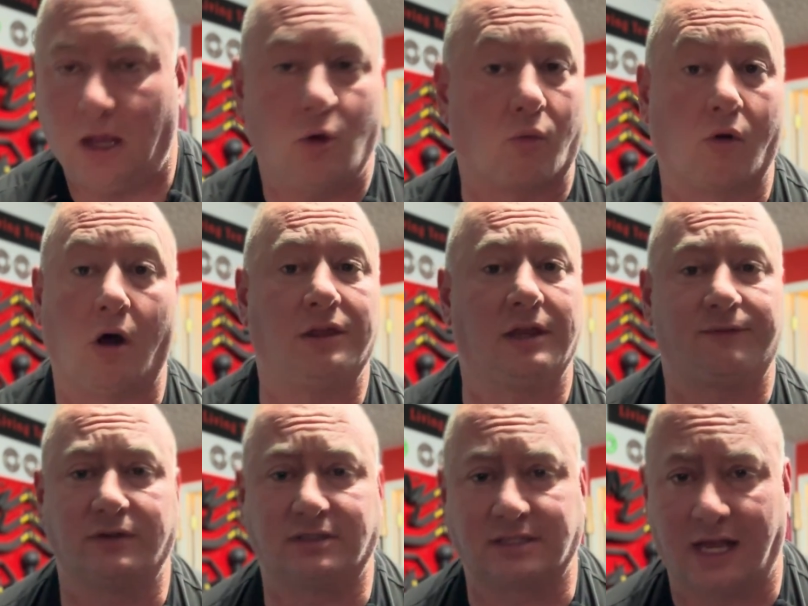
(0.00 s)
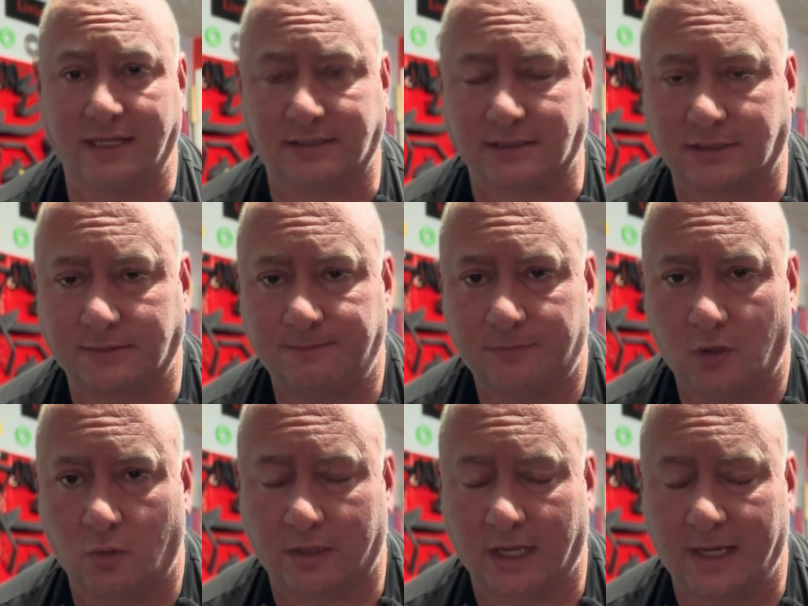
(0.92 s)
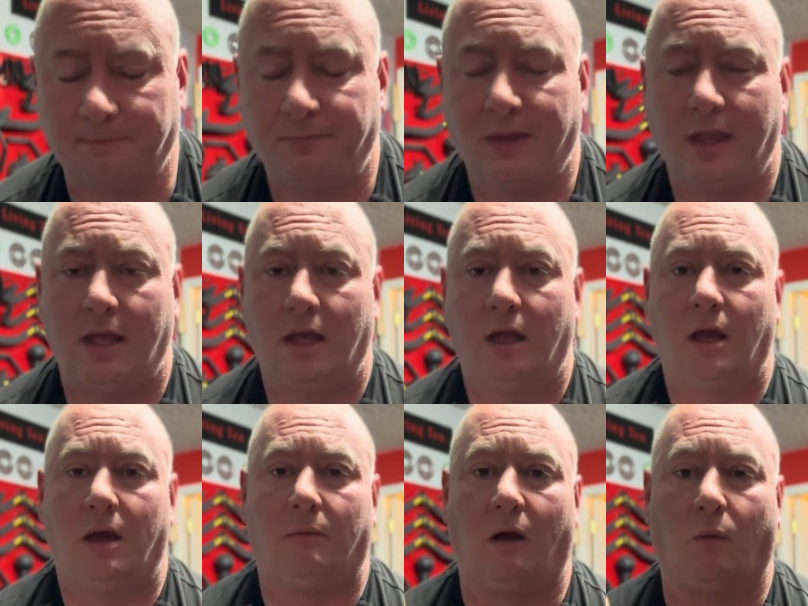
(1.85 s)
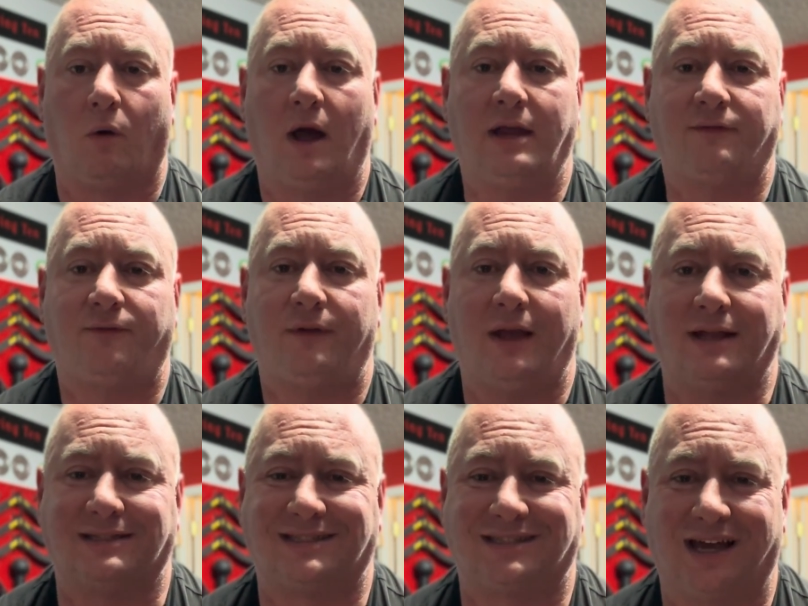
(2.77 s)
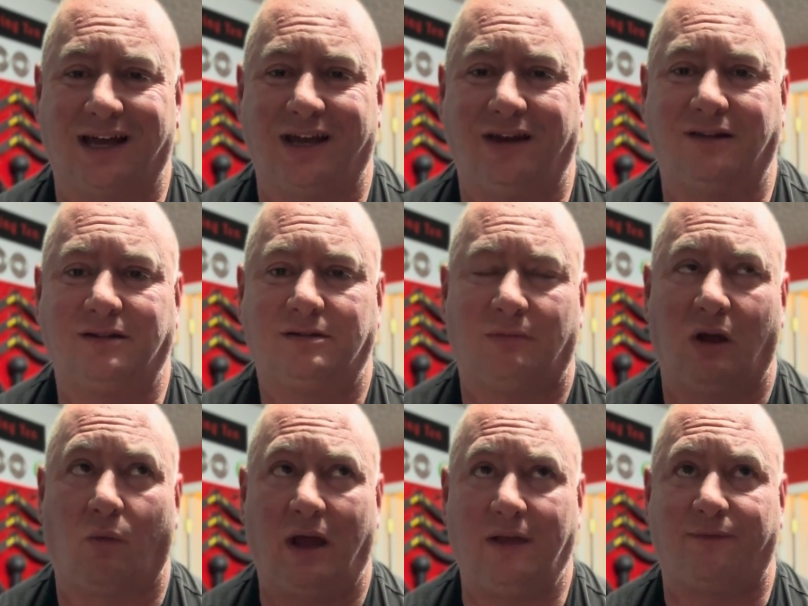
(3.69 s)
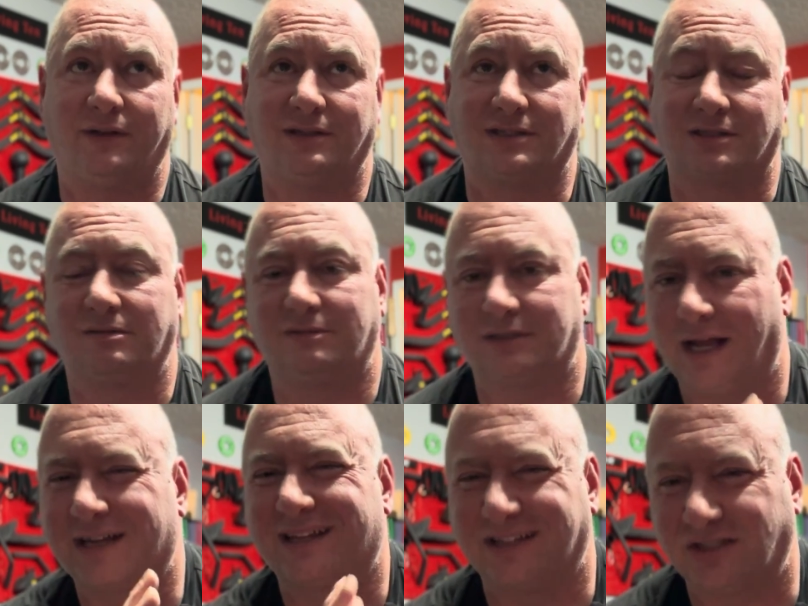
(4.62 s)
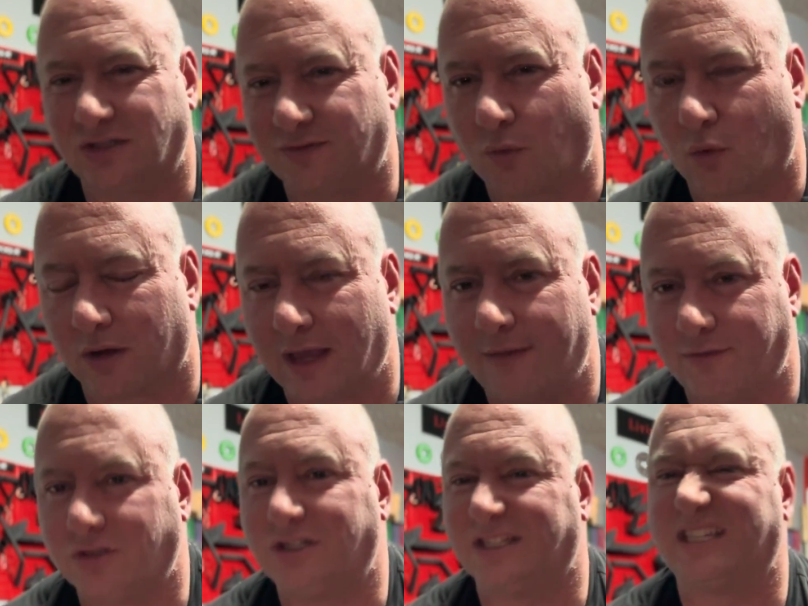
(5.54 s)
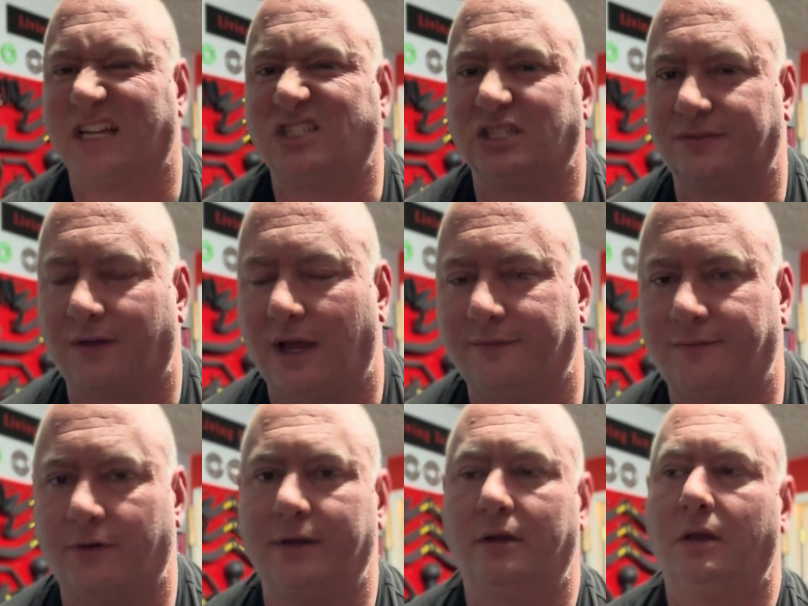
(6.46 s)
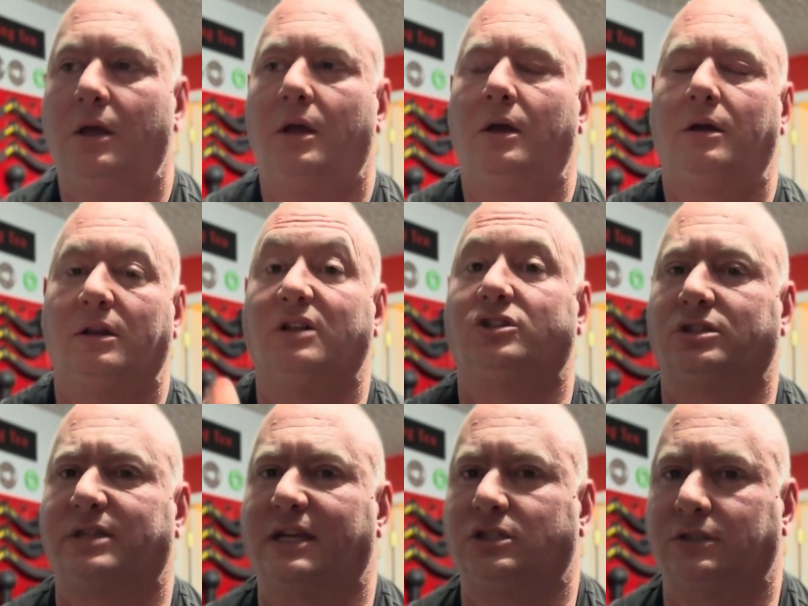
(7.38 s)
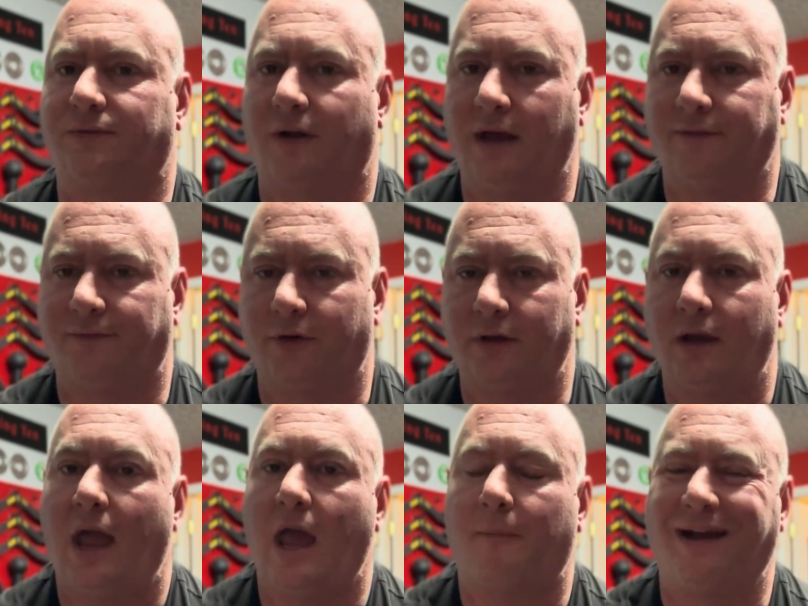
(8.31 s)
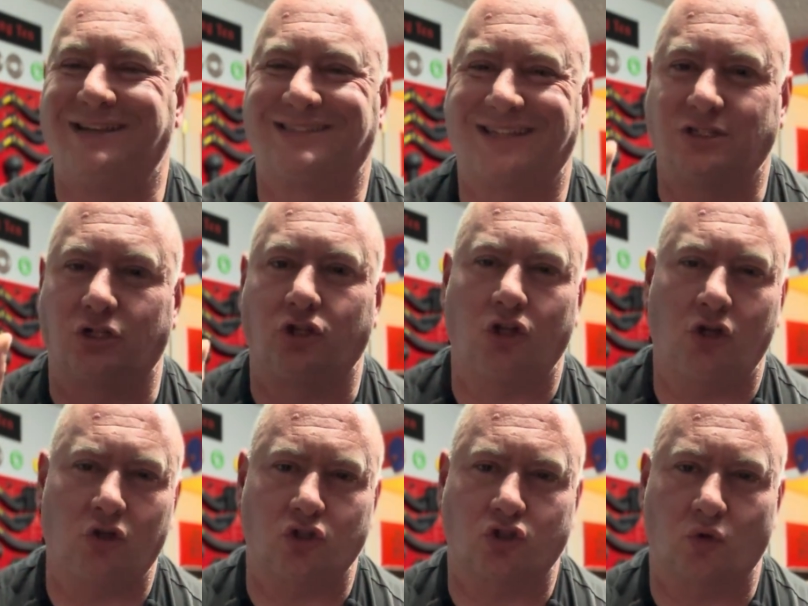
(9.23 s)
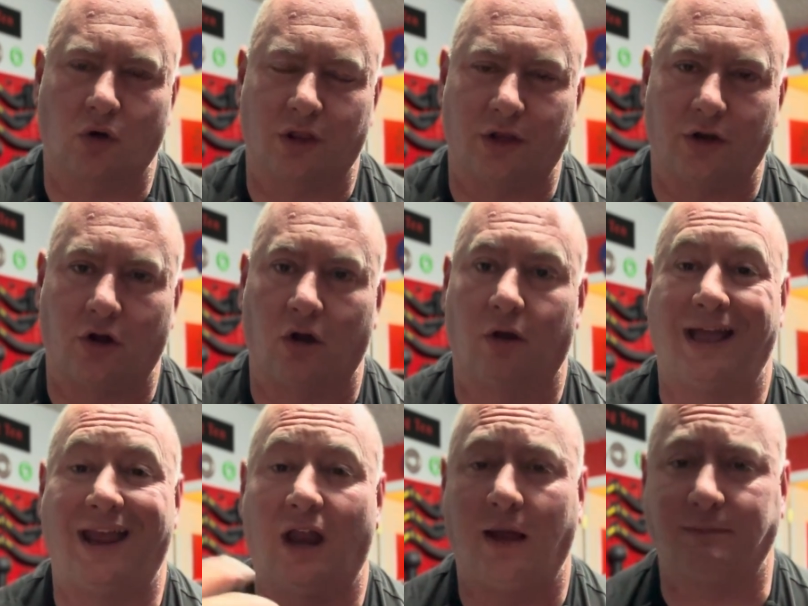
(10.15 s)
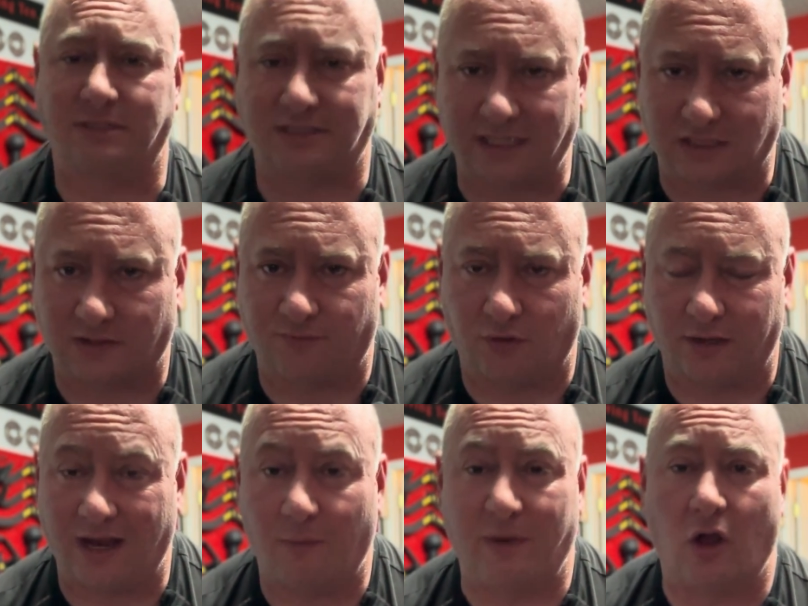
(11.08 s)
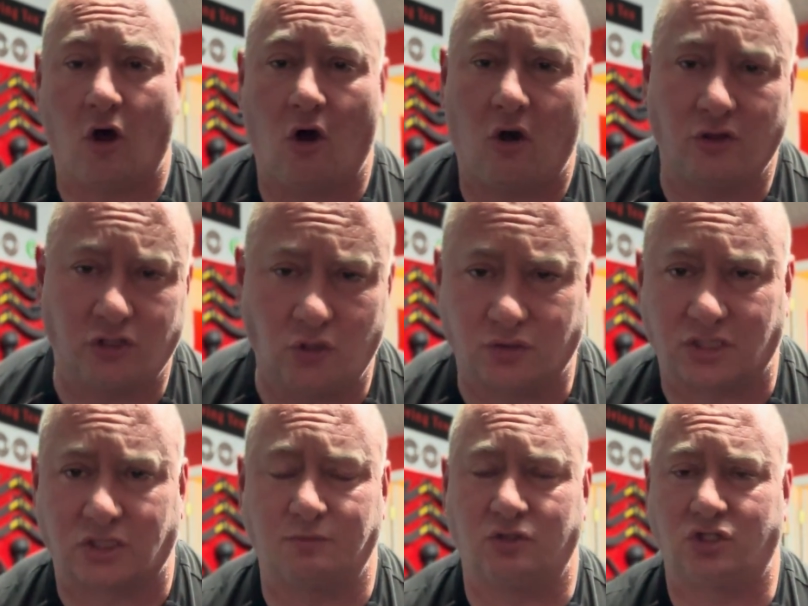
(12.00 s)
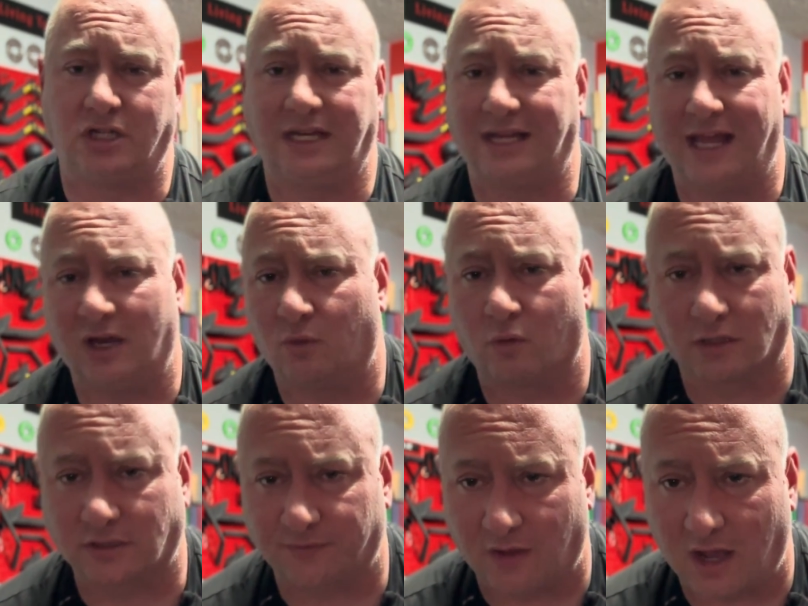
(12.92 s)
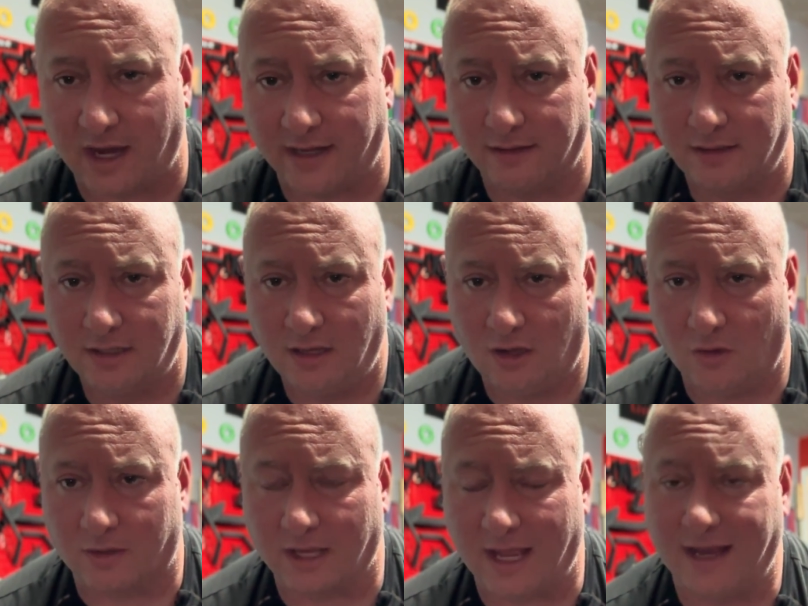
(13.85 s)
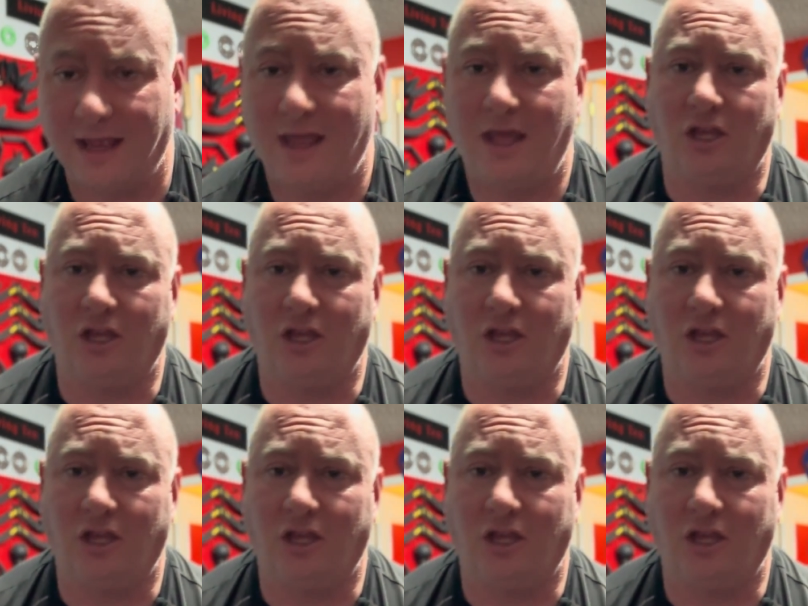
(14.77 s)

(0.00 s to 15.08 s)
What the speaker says: We're all different sizes, okay? My wife and son, my wife is, technically she's 4'11", she says she's 5 foot. Let's just say she's 5 foot, and my son's a little shorter than her, and I'm 6 foot, and we all use this machine, and it works fine, okay?